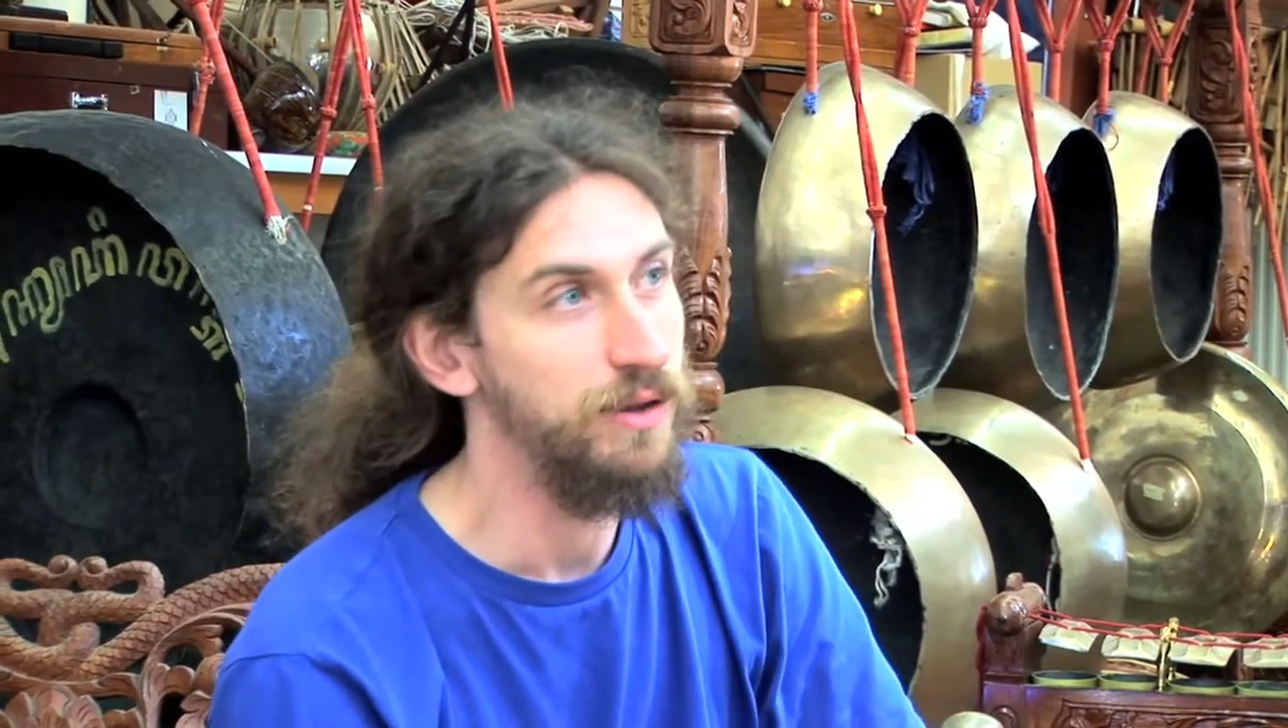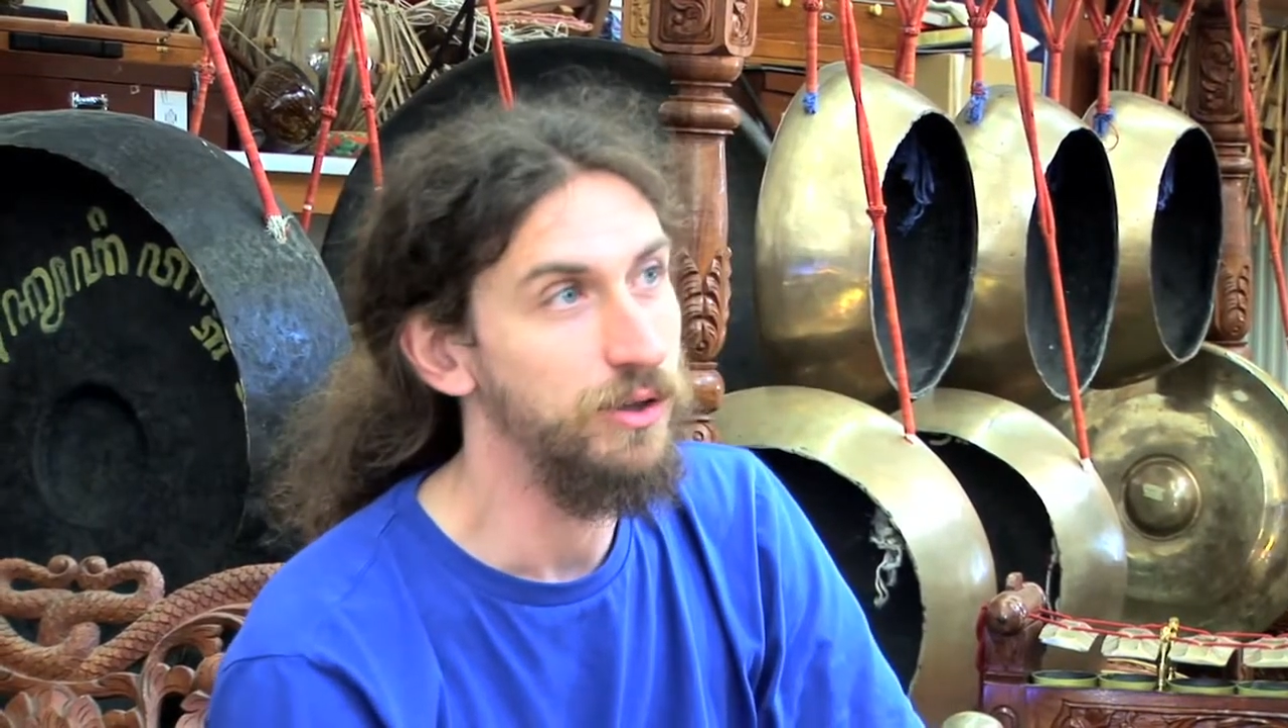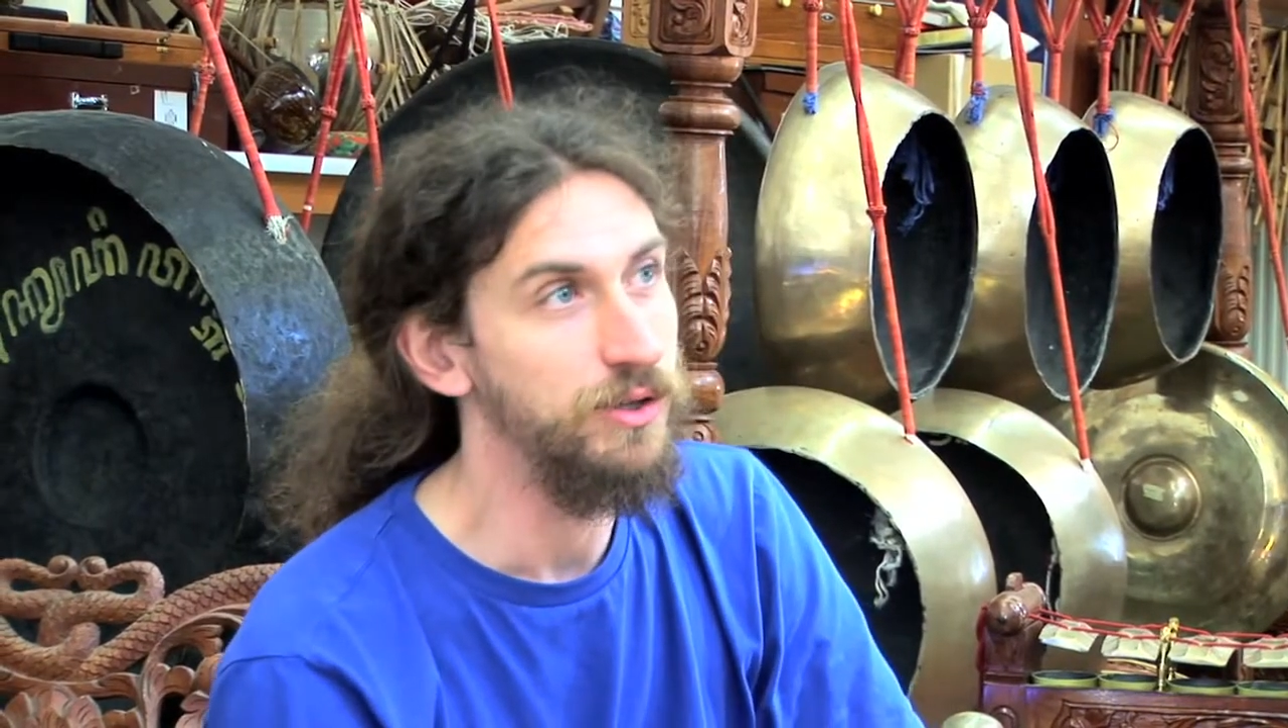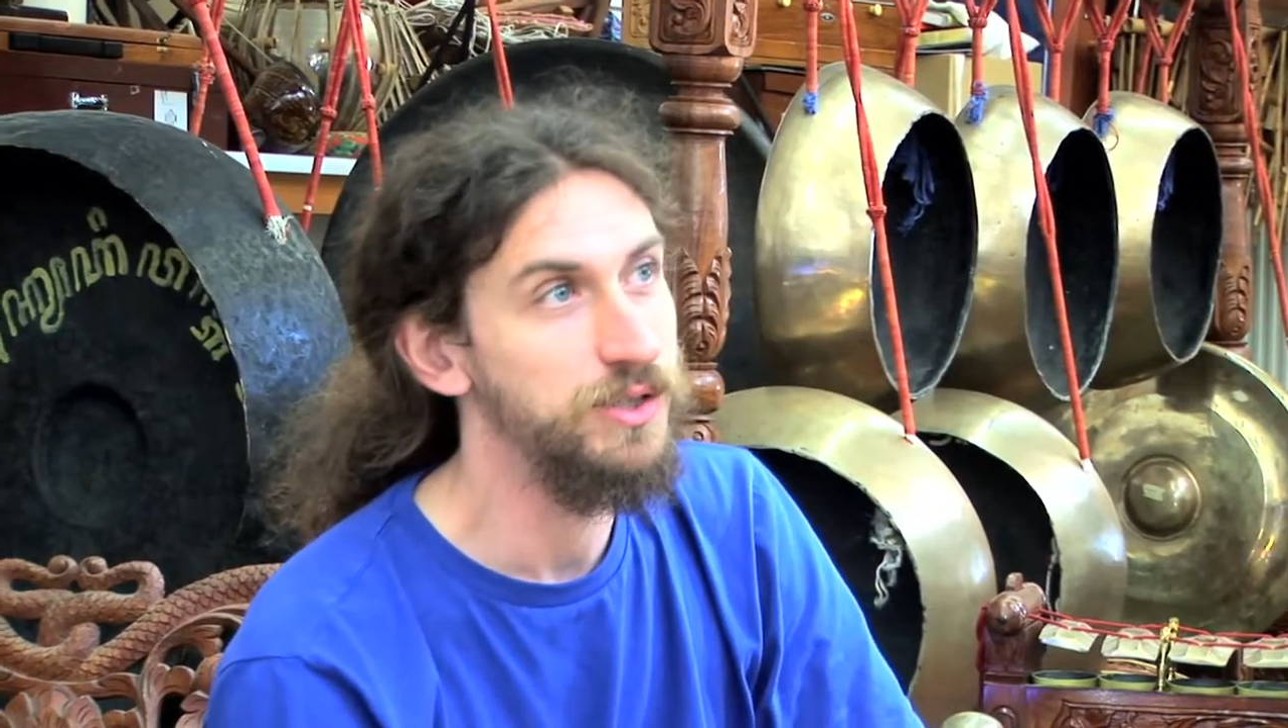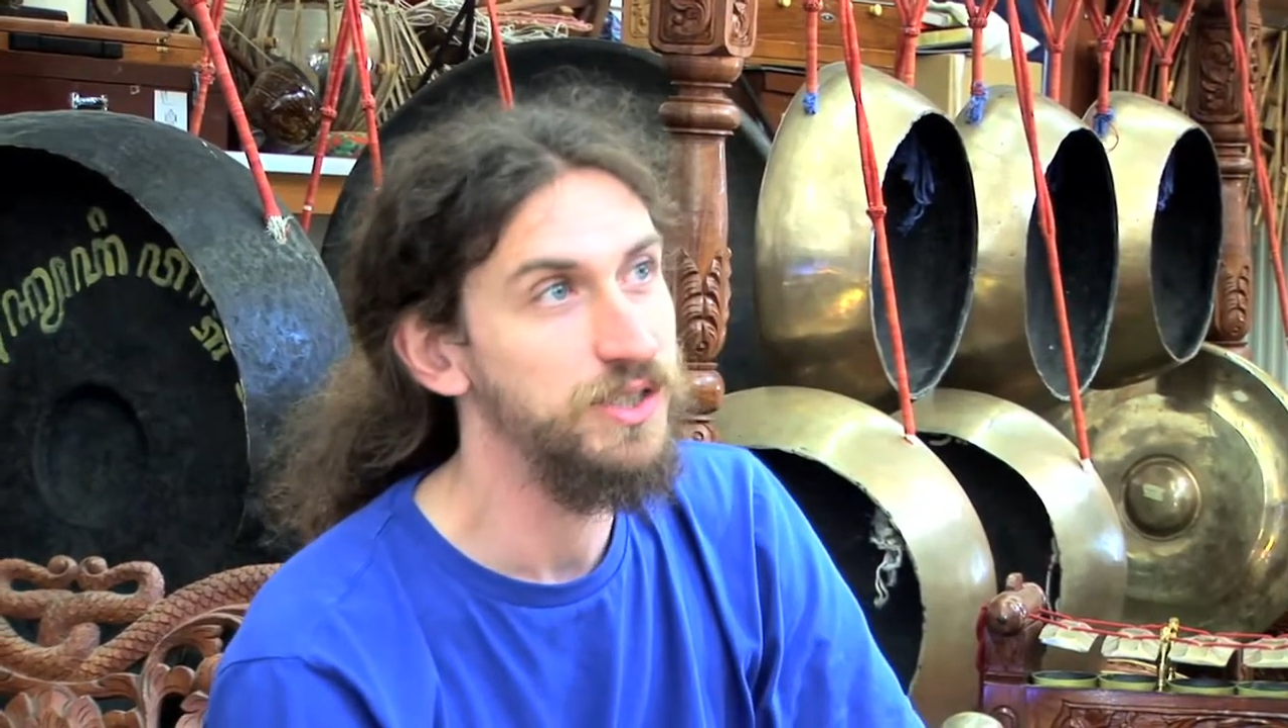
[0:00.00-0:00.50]

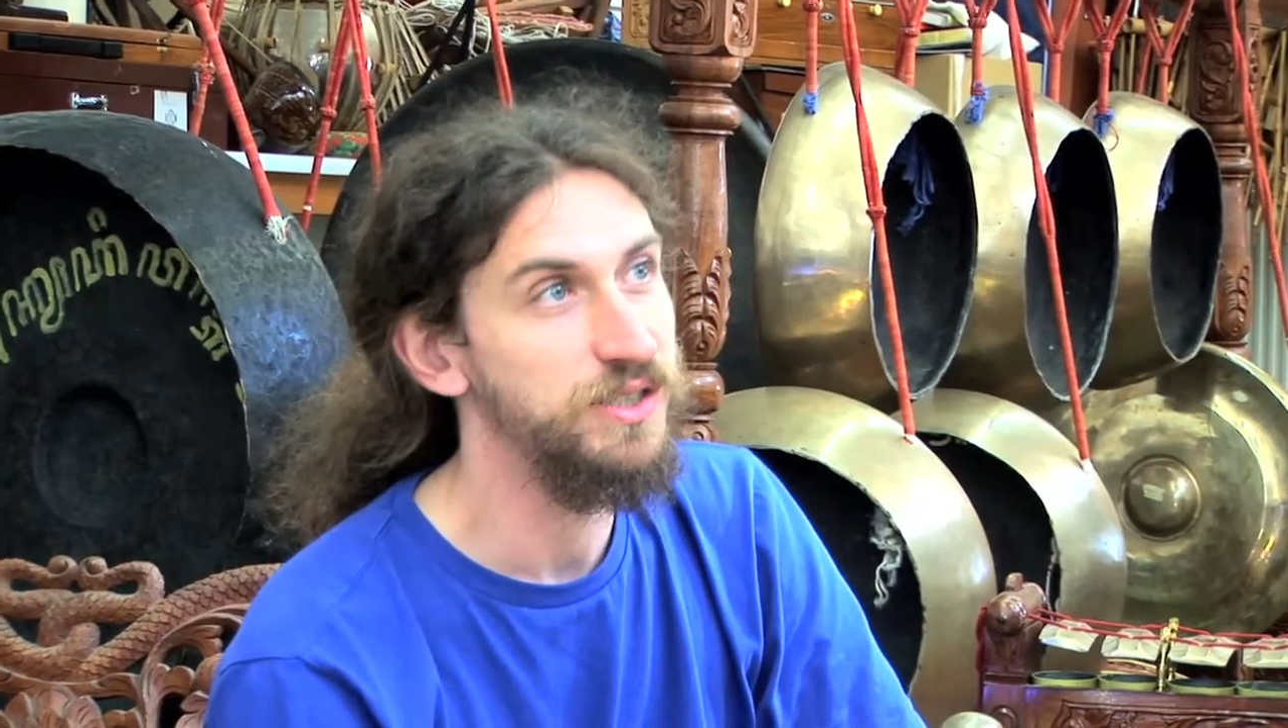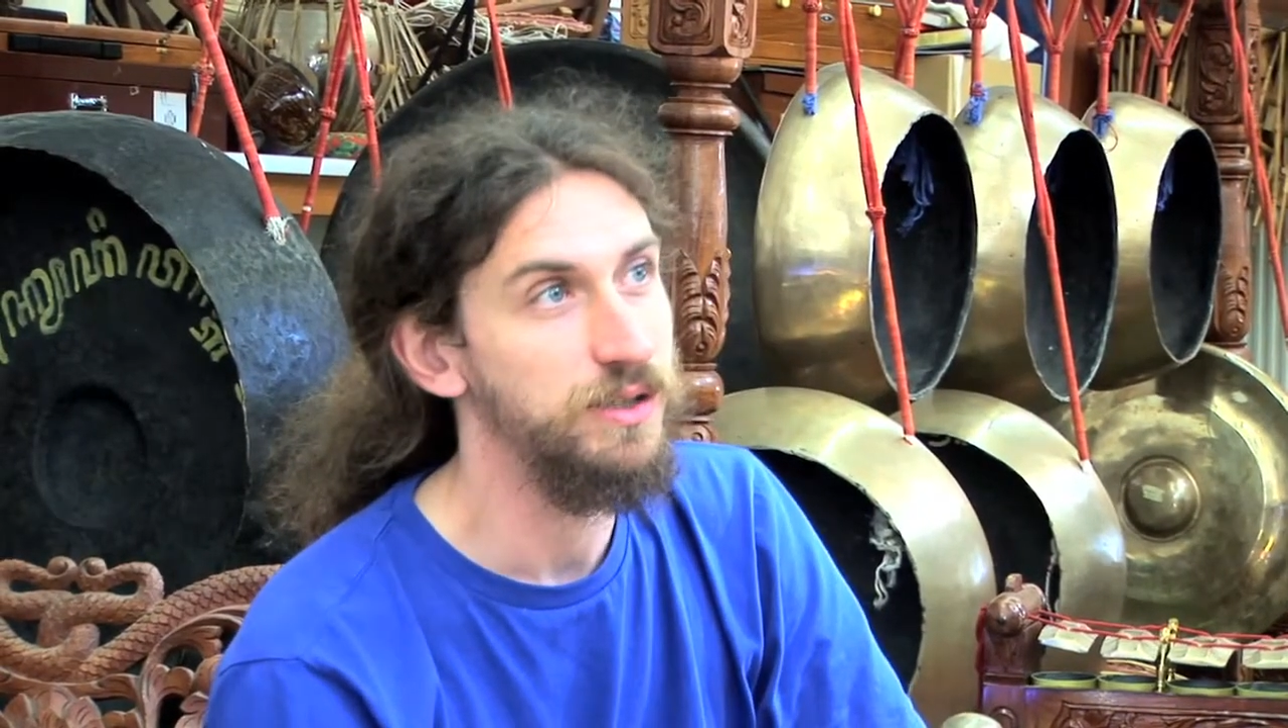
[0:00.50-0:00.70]
that